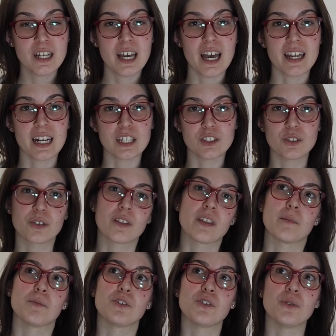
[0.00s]
and I took
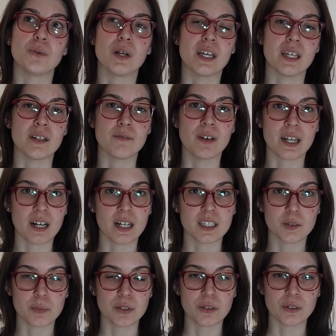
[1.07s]
them to a vet
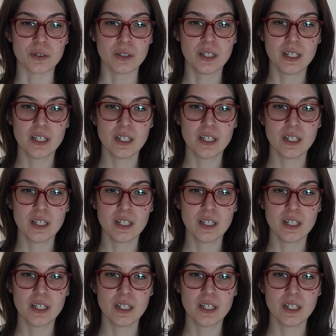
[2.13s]
hospital